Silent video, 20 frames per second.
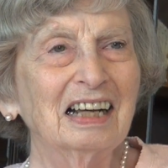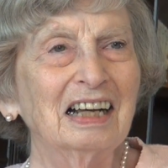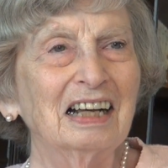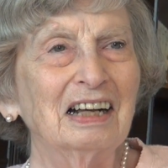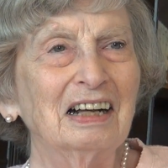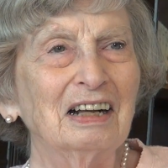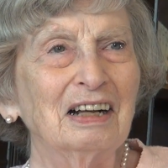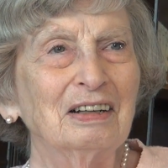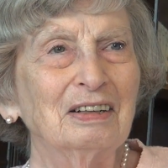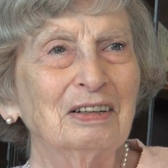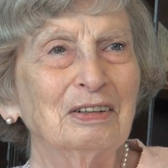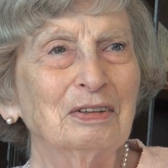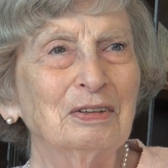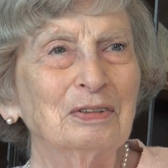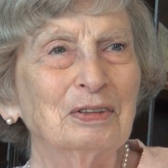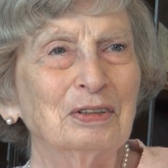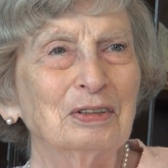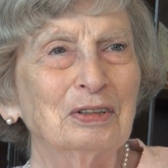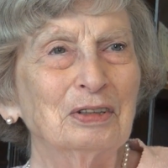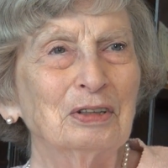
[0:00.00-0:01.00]
call you
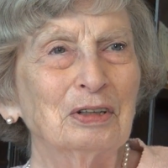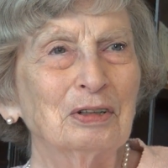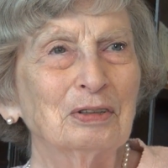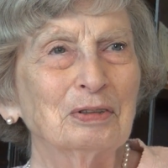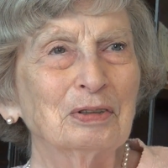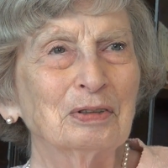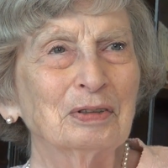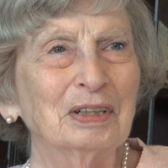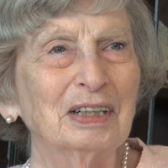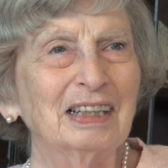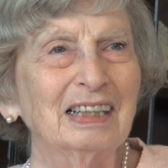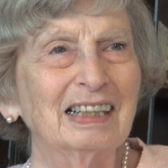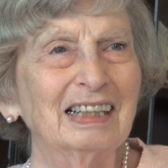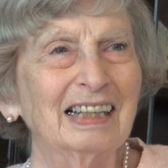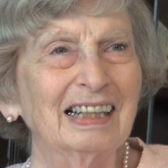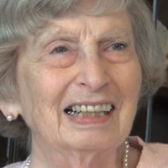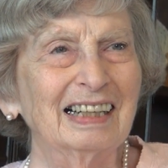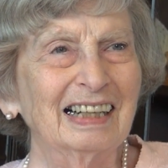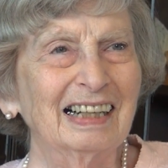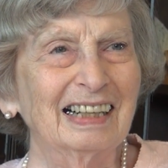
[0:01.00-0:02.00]
the librarian
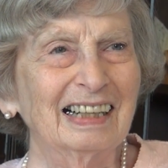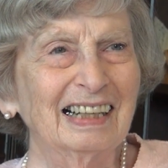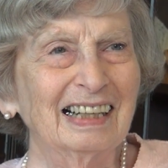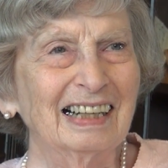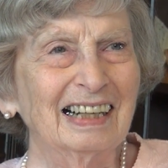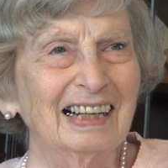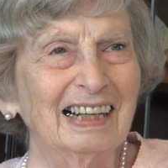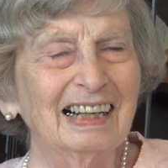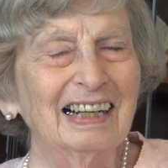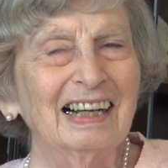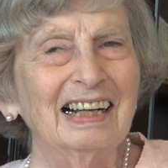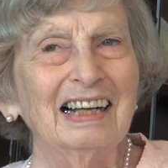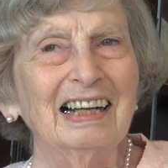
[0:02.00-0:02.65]
then.